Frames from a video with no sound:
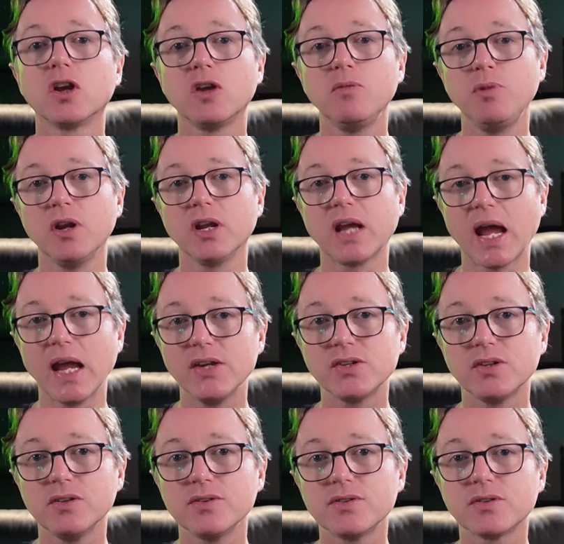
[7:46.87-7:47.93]

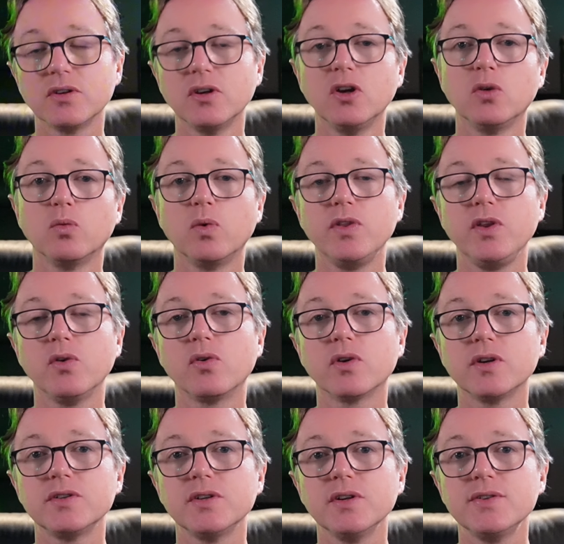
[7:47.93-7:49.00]
communications with the
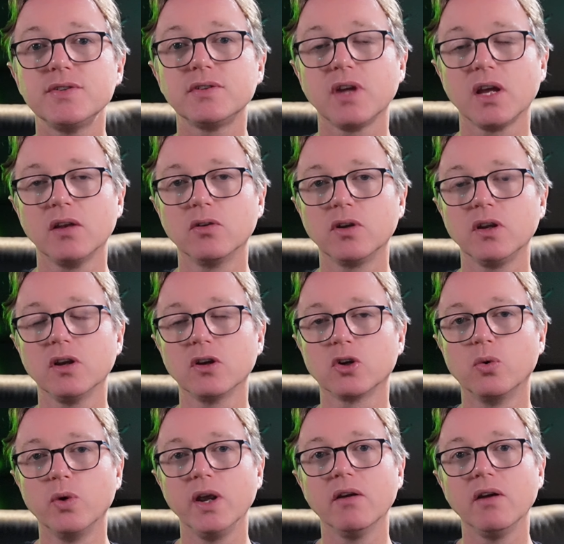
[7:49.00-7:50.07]
auditors and looking at
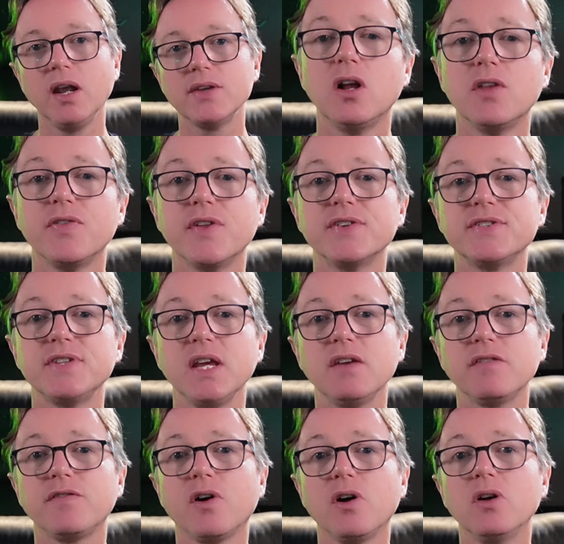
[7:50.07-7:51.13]
queries, the
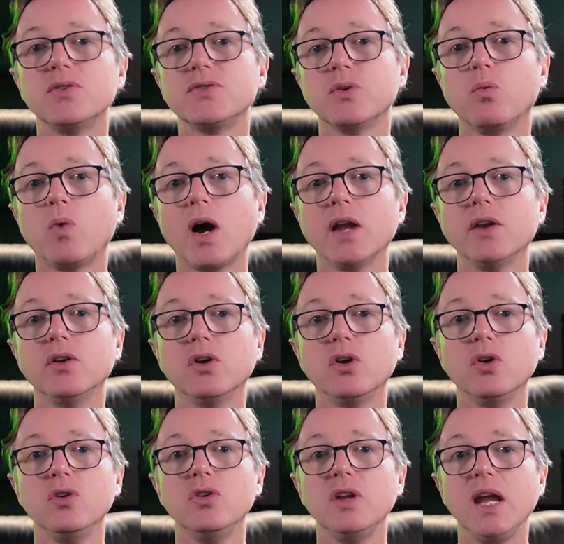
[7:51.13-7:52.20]
CFO is the one
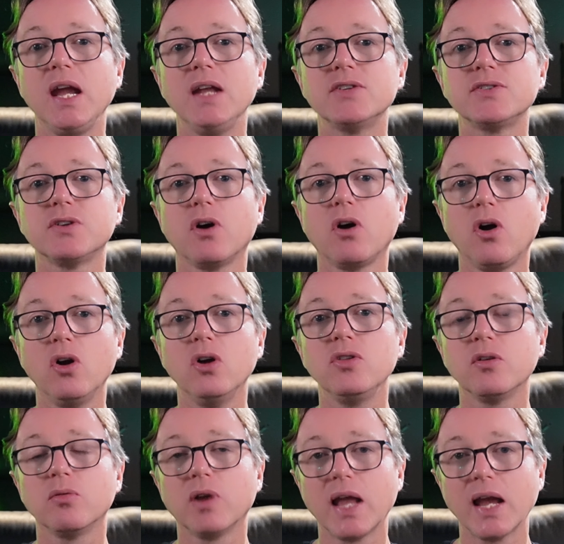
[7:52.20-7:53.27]
who needs to own
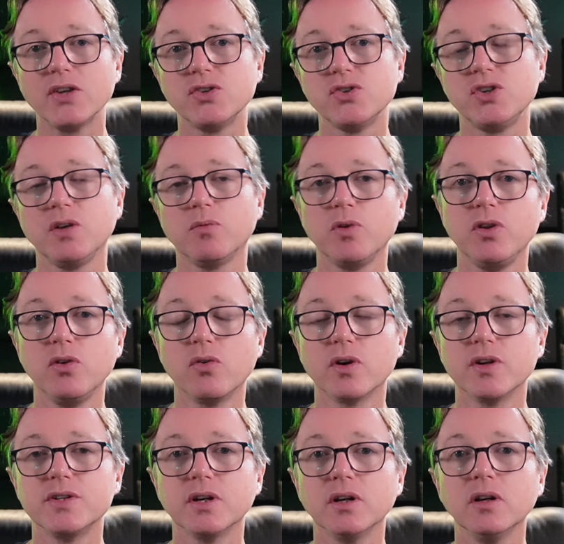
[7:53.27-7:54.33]
the relationship with the
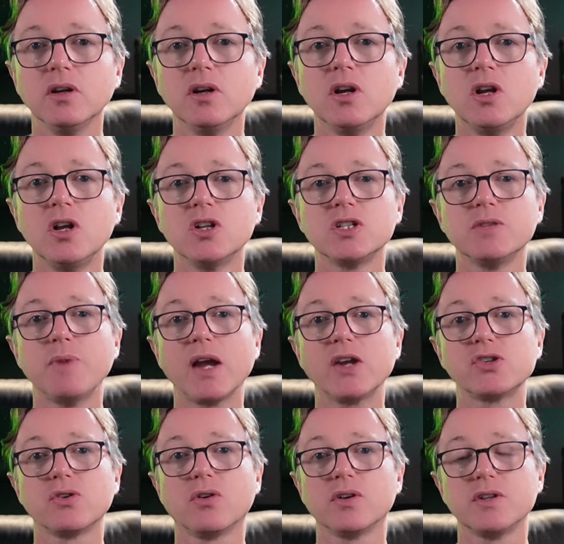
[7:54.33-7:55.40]
auditor to make
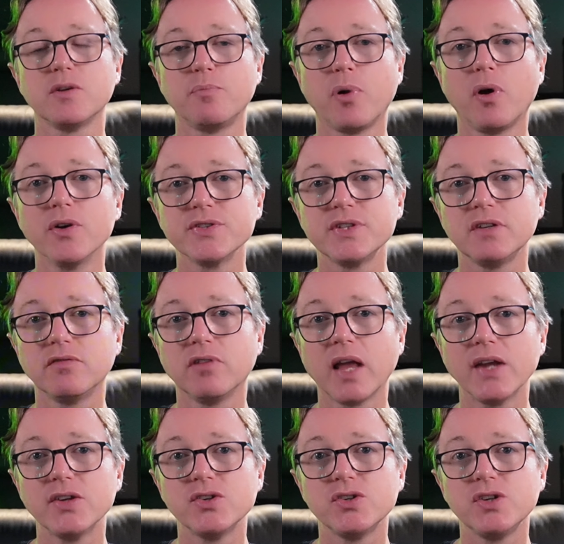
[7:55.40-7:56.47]
sure it's a positive
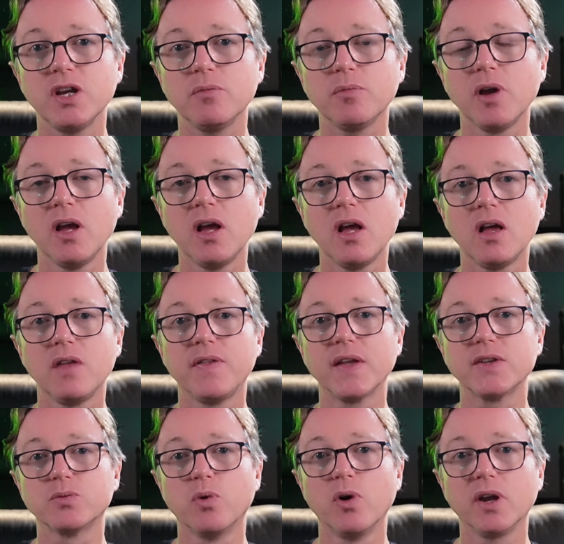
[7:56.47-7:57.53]
relationship
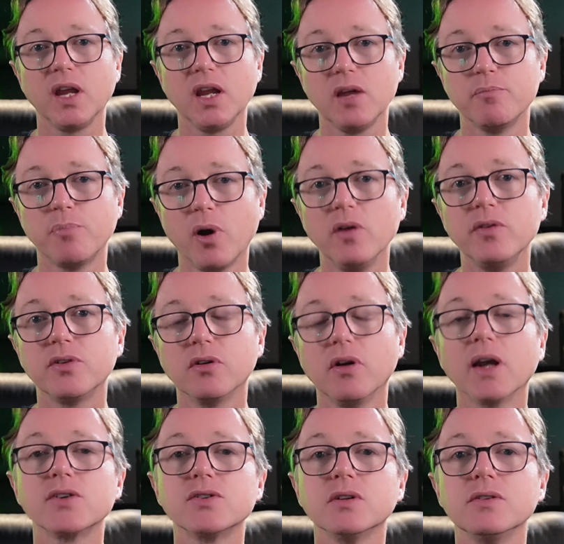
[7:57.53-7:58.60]
that's working in both
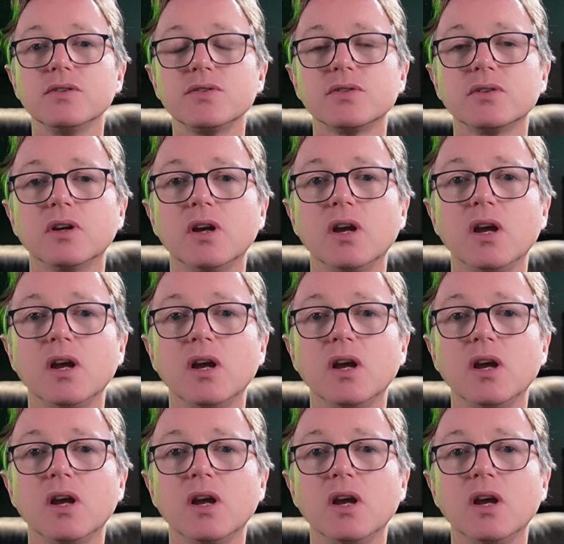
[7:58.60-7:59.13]
directions.